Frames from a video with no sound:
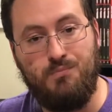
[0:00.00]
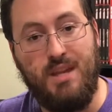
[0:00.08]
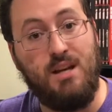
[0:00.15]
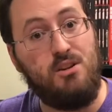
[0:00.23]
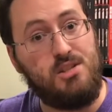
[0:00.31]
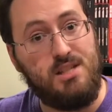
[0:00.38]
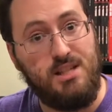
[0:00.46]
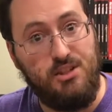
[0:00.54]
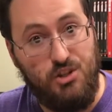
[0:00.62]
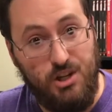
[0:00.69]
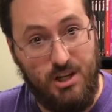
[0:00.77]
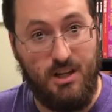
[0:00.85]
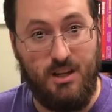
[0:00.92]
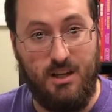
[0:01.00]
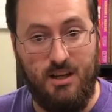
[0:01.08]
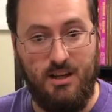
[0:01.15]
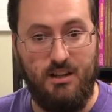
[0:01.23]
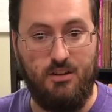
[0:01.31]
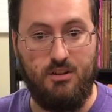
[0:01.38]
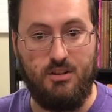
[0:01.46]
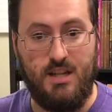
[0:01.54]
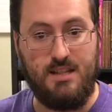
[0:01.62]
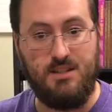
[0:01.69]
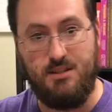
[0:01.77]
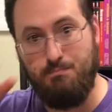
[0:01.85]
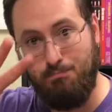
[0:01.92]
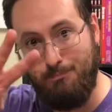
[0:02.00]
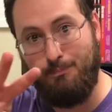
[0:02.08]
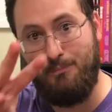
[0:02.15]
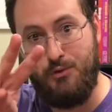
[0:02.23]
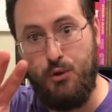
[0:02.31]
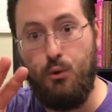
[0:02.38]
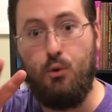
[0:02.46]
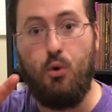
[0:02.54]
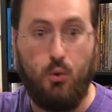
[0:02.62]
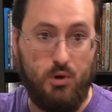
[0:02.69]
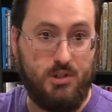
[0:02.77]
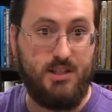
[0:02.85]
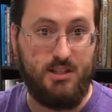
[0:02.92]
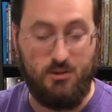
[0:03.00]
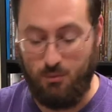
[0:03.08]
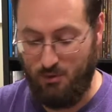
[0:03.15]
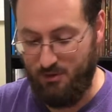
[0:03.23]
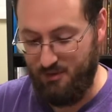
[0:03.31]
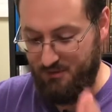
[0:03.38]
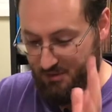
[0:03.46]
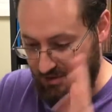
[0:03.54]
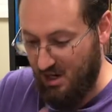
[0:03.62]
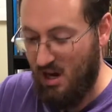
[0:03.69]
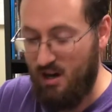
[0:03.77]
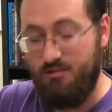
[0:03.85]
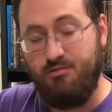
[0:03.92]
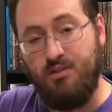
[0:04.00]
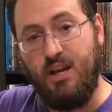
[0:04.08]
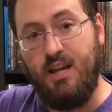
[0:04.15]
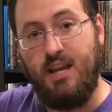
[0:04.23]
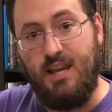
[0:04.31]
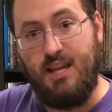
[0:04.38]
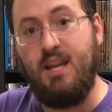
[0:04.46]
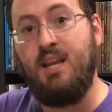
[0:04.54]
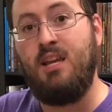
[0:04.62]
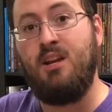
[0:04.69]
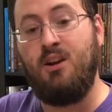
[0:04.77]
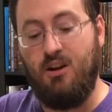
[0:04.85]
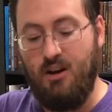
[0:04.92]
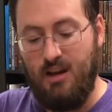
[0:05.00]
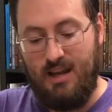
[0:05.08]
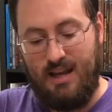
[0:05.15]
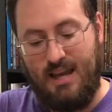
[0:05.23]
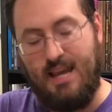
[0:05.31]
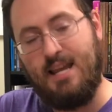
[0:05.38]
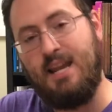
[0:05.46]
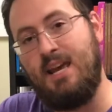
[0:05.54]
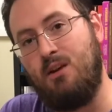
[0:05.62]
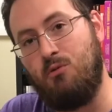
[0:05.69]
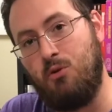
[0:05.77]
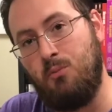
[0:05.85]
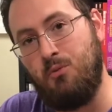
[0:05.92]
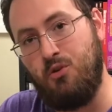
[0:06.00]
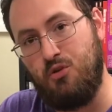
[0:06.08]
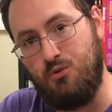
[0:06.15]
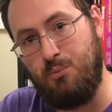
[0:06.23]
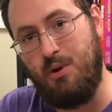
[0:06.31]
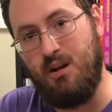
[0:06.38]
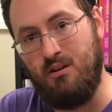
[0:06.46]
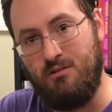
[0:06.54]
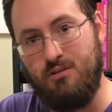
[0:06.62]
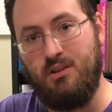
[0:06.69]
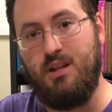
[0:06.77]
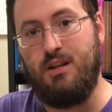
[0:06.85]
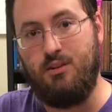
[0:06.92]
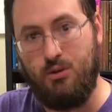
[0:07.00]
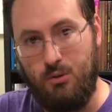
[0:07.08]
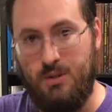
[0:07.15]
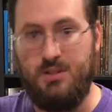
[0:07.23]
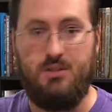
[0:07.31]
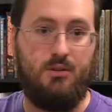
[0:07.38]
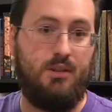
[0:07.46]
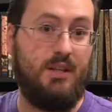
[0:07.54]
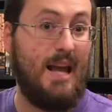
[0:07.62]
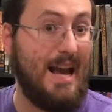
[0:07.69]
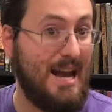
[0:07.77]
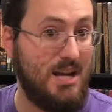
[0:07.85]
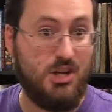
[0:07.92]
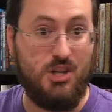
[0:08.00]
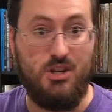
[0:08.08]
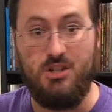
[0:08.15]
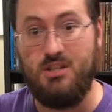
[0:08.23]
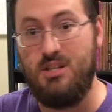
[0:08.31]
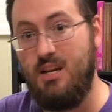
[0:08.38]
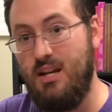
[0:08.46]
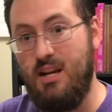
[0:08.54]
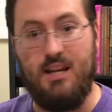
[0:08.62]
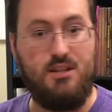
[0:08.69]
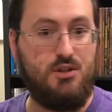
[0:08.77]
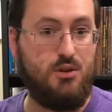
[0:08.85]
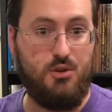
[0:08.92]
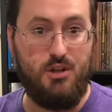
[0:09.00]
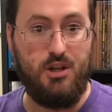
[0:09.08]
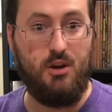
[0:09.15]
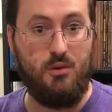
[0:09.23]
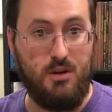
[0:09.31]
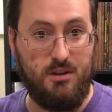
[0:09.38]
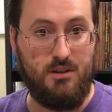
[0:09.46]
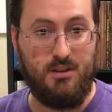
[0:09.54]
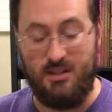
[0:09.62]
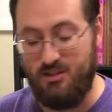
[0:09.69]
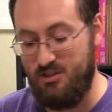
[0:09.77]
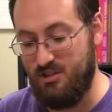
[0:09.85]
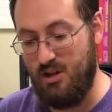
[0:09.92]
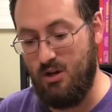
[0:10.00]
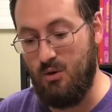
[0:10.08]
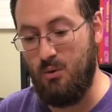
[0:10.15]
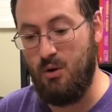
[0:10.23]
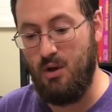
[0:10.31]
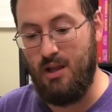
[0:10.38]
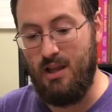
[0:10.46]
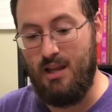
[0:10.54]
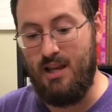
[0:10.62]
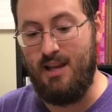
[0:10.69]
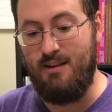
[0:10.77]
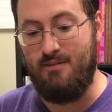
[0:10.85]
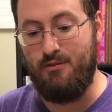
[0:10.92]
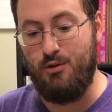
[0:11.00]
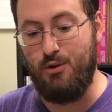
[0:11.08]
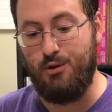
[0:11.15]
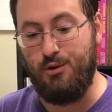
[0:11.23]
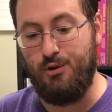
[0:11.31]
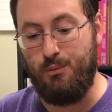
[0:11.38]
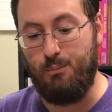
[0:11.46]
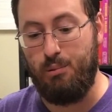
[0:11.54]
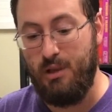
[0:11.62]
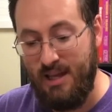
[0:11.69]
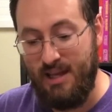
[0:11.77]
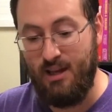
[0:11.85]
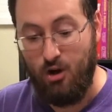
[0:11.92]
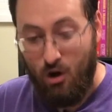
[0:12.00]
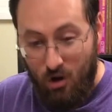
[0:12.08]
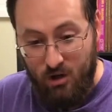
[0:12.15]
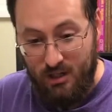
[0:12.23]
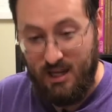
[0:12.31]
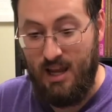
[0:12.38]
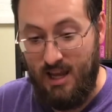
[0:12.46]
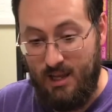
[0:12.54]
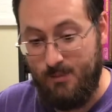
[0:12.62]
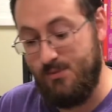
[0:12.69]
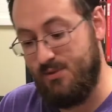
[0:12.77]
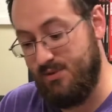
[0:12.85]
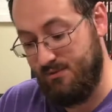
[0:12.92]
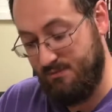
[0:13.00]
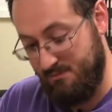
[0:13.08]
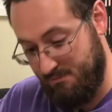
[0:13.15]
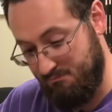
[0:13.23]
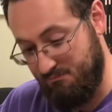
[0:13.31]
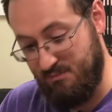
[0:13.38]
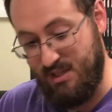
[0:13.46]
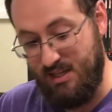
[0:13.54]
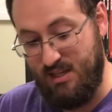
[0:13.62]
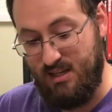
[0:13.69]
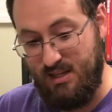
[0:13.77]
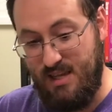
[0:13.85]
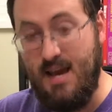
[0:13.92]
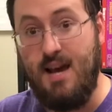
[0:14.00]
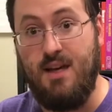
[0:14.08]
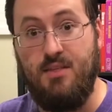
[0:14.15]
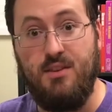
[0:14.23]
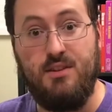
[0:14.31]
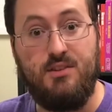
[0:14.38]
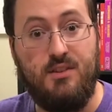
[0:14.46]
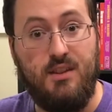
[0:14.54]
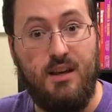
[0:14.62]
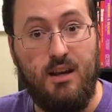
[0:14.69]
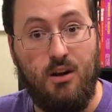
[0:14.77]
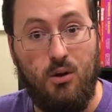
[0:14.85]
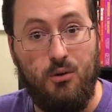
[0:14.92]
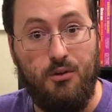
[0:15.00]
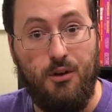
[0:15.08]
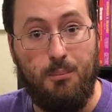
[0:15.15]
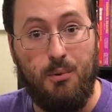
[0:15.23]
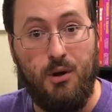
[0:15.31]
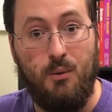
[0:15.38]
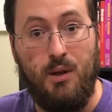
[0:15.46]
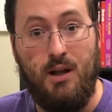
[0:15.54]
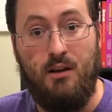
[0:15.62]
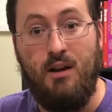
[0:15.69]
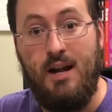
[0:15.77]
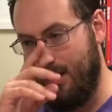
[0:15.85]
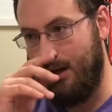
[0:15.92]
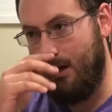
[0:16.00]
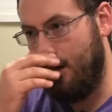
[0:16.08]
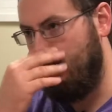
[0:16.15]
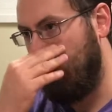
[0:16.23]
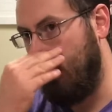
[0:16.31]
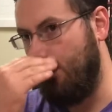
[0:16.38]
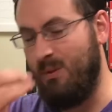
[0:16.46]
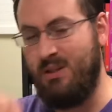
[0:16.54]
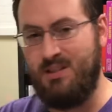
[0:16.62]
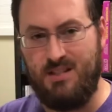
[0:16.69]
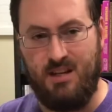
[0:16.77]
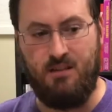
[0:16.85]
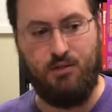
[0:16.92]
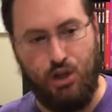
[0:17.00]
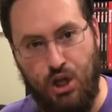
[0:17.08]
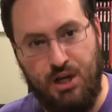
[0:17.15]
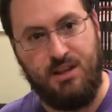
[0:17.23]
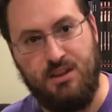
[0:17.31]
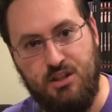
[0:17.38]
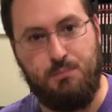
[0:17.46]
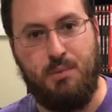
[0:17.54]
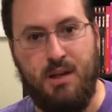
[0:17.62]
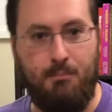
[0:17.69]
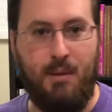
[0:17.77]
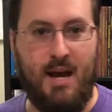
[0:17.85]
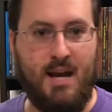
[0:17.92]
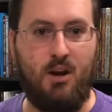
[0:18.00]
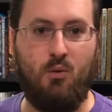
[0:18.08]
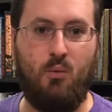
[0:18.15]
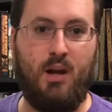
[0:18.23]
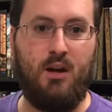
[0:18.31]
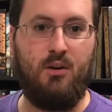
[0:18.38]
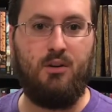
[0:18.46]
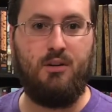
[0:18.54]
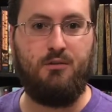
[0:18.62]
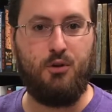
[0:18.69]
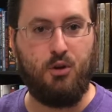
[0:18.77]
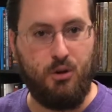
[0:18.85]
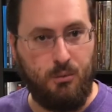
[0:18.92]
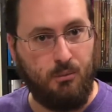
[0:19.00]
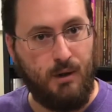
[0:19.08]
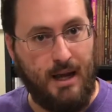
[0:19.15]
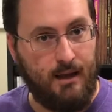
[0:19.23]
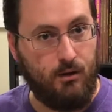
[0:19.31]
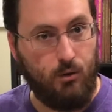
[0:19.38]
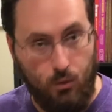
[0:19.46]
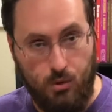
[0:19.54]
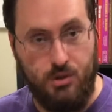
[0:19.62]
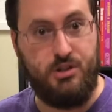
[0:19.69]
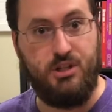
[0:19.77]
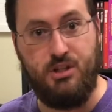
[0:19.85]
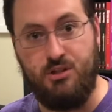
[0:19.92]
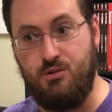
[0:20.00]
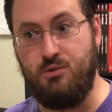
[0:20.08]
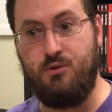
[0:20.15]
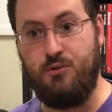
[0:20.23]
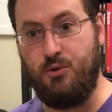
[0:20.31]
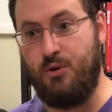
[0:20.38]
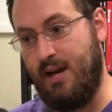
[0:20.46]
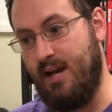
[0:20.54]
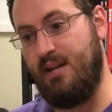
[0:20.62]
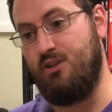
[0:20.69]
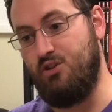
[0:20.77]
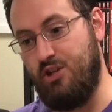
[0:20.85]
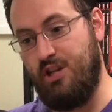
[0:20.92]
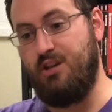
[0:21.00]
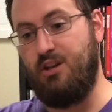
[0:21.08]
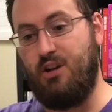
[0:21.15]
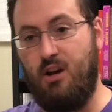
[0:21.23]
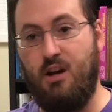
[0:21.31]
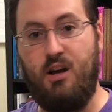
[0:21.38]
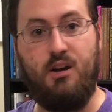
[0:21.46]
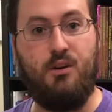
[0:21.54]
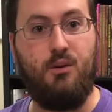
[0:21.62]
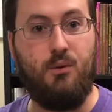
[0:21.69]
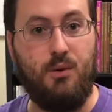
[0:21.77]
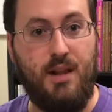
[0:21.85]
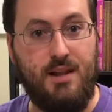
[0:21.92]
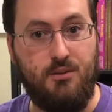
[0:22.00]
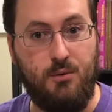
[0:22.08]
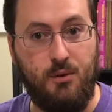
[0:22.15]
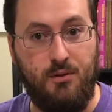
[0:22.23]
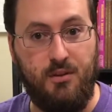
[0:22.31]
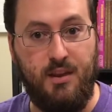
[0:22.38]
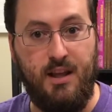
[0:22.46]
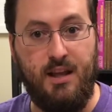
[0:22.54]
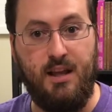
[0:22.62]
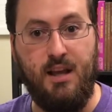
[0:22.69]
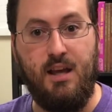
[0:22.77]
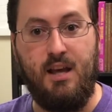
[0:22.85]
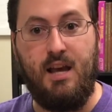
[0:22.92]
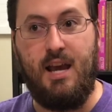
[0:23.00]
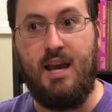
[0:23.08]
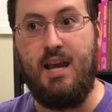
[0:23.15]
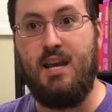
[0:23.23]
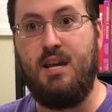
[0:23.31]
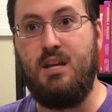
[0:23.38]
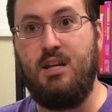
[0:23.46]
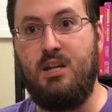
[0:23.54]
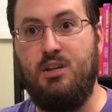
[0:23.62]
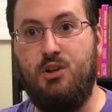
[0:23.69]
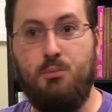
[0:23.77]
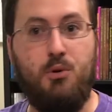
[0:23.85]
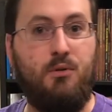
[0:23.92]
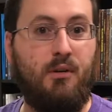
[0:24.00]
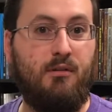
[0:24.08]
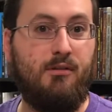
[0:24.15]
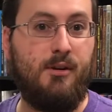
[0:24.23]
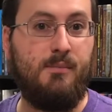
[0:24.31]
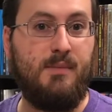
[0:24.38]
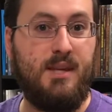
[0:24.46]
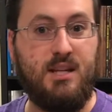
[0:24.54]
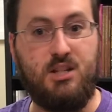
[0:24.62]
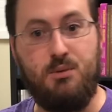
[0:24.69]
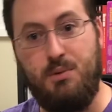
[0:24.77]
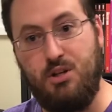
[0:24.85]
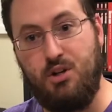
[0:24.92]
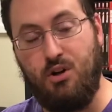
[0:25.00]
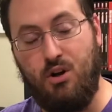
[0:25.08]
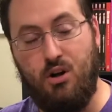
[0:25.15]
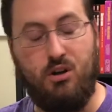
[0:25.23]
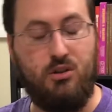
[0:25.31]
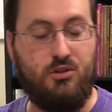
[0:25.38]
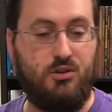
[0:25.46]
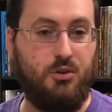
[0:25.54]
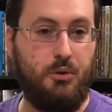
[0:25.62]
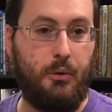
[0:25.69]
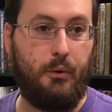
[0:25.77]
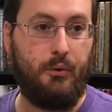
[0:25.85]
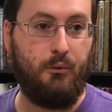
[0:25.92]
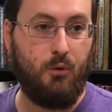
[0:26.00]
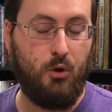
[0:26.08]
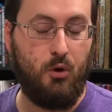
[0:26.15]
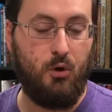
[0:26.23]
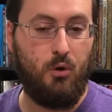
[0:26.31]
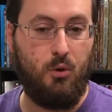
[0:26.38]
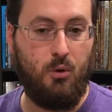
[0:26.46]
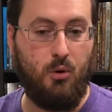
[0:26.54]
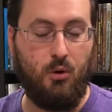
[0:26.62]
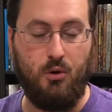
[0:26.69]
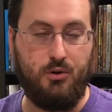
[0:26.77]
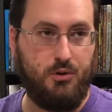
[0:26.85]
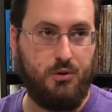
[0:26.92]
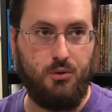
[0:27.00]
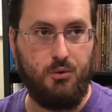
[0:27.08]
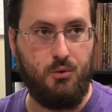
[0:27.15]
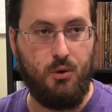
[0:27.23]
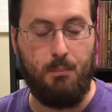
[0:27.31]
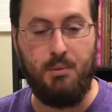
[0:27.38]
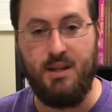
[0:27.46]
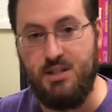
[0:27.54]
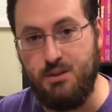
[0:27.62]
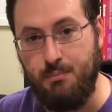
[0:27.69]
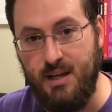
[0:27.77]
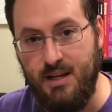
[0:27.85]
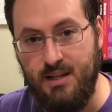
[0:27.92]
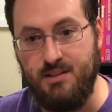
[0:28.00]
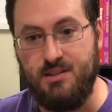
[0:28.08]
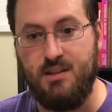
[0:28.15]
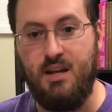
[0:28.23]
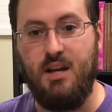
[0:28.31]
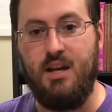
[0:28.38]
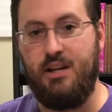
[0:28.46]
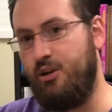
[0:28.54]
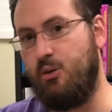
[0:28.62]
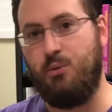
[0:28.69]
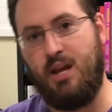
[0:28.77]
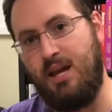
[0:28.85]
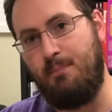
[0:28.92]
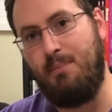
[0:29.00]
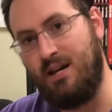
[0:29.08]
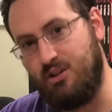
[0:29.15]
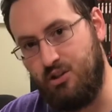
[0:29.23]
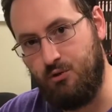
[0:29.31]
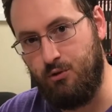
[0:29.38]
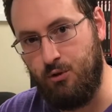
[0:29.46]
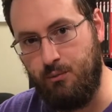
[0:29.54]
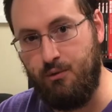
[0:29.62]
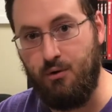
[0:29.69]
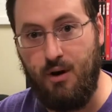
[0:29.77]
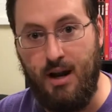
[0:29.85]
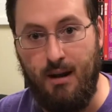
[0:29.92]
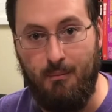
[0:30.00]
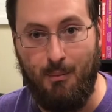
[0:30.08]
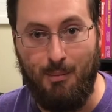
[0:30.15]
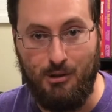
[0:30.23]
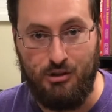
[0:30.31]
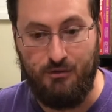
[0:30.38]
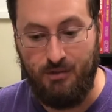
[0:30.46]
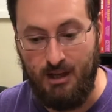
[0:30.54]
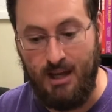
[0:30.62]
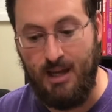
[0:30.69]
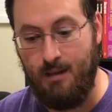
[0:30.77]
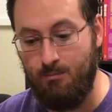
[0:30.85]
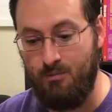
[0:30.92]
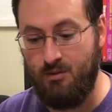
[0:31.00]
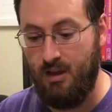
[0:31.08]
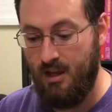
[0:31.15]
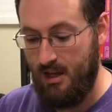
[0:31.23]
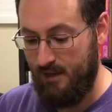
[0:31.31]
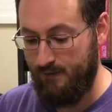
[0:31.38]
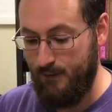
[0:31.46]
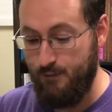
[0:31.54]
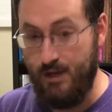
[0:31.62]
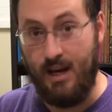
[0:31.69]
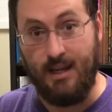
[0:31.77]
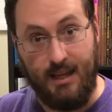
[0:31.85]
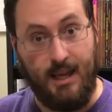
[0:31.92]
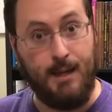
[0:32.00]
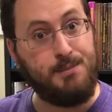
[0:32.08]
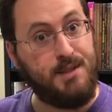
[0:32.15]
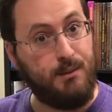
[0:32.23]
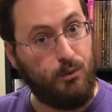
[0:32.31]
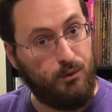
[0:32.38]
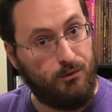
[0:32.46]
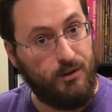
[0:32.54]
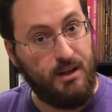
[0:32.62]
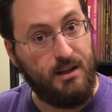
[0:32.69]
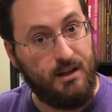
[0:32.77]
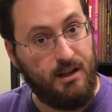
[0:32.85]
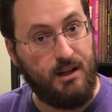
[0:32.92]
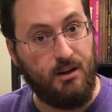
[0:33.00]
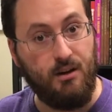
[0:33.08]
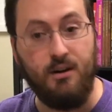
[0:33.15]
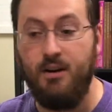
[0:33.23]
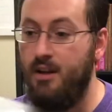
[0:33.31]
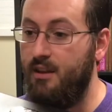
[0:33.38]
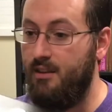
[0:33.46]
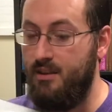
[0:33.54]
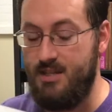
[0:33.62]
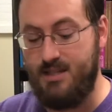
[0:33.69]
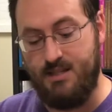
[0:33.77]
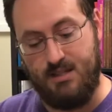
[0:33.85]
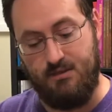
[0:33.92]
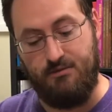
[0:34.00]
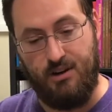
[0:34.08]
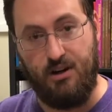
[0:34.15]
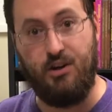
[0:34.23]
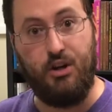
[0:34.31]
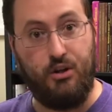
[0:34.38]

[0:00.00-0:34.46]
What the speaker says: LCG, and that's 2 core sets worth of stuff in here, and had room to spare for like the Grizzled and Ashes and Sushi Go and other things. So if you're playing card games, then yeah, this thing holds up pretty well. Instead of lugging this big bag around, if you're at Origins or if you're at Gen Con or that sort of thing, and you're moving from the exhibition hall to your room or to a play space, and you don't want to head back to your room to grab a bunch of games, if you've got games that will fit in here, this is a very